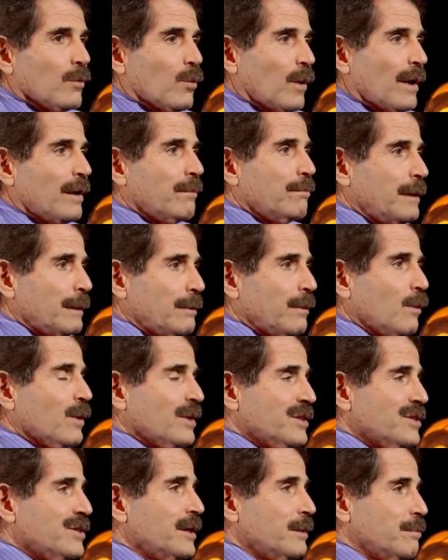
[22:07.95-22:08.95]
when people
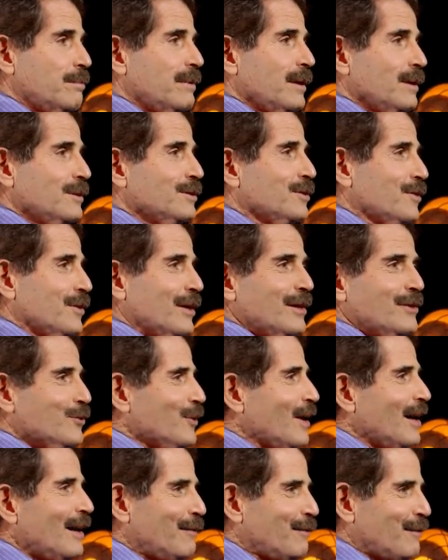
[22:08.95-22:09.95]
wear seatbelts, they
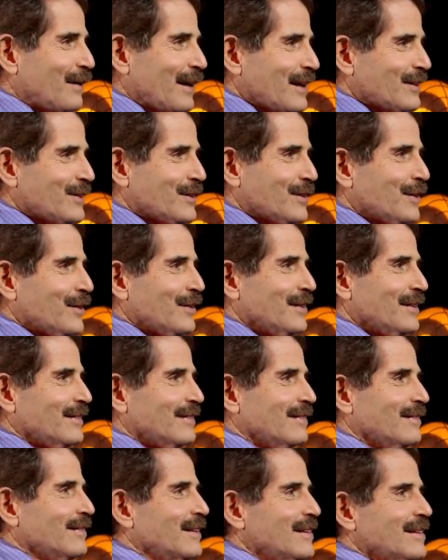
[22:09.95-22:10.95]
drive faster. That
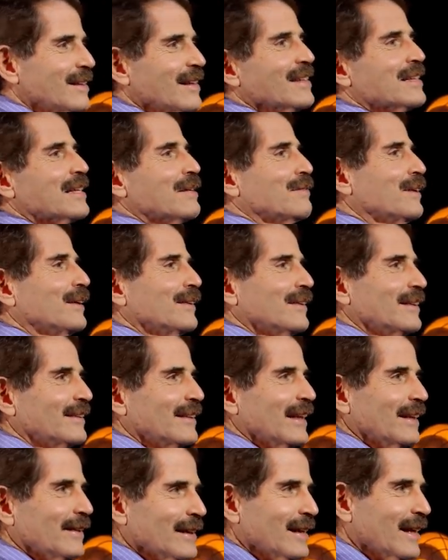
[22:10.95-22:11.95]
these things have
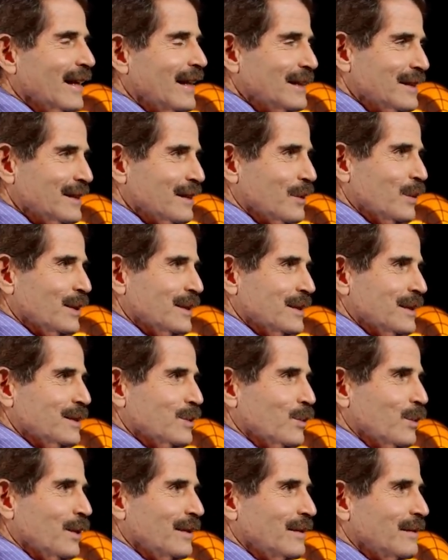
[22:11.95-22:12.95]
unintended
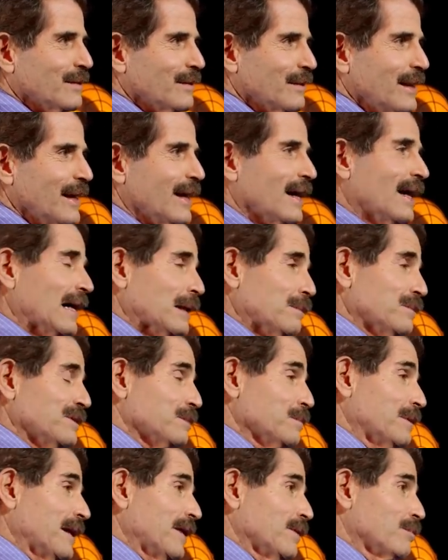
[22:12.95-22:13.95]
consequences. One
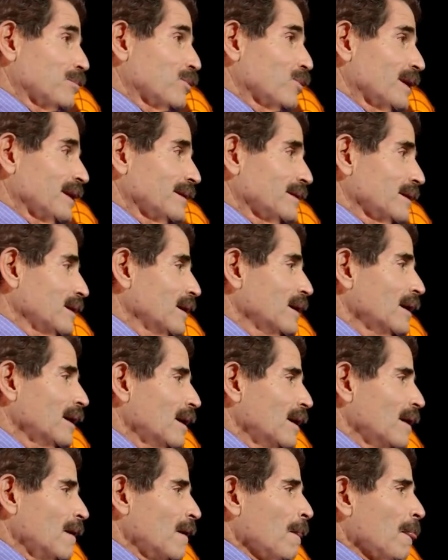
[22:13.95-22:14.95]
economist made the point that
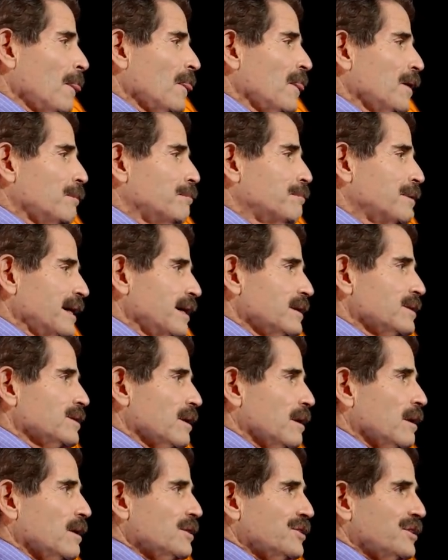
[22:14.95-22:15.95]
the biggest
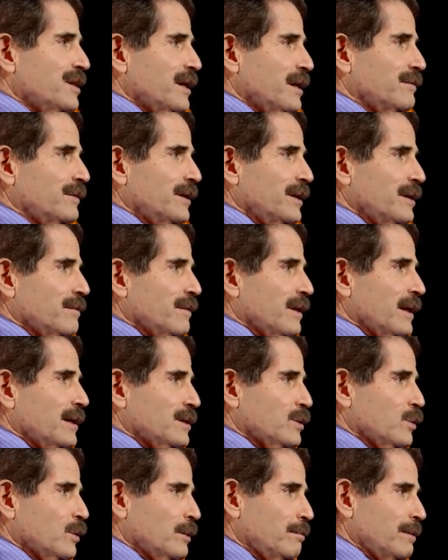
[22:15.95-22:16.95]
car safety
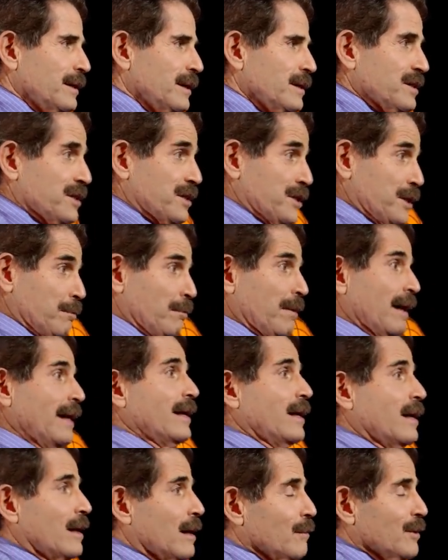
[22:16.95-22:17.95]
device would be a
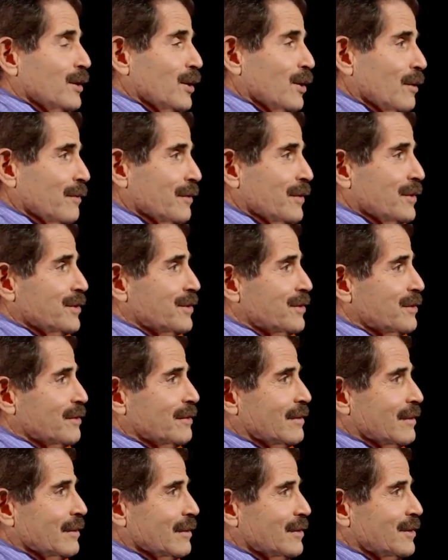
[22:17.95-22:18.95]
spike coming off the,
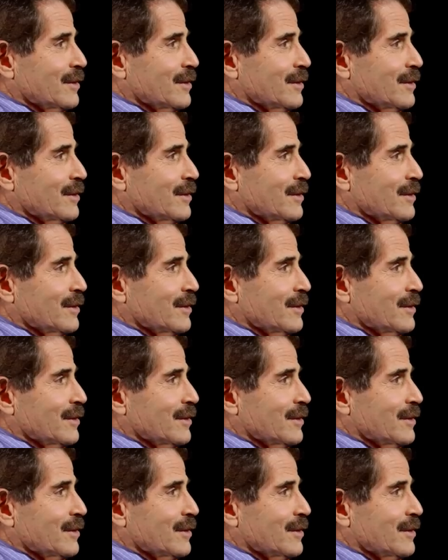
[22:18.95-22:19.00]
the